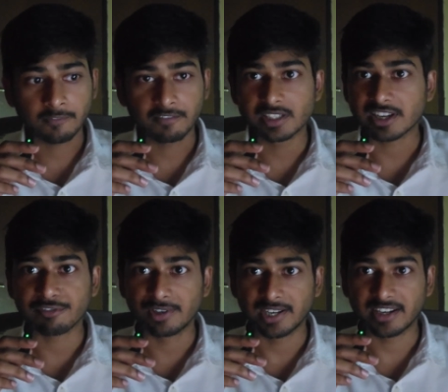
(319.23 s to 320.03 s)
which I
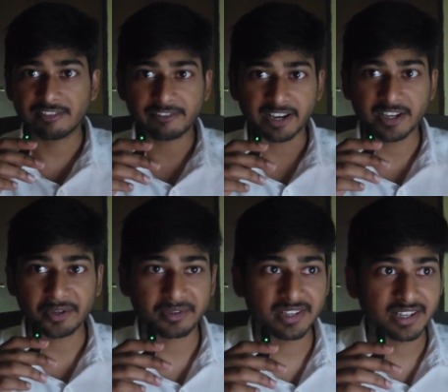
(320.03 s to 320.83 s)
would later find
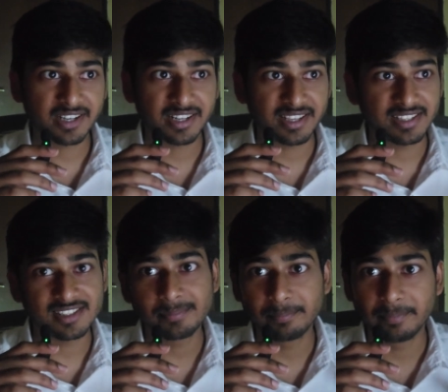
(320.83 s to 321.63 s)
out that
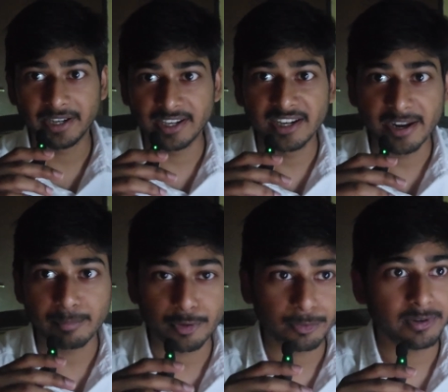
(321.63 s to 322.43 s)
is pretty
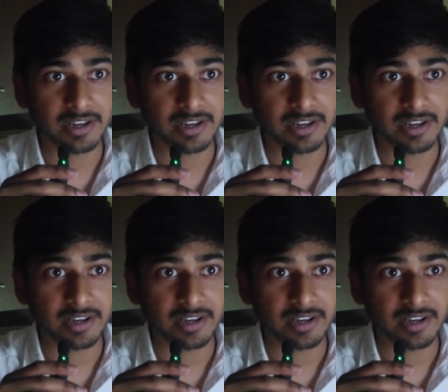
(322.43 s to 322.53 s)
damn true,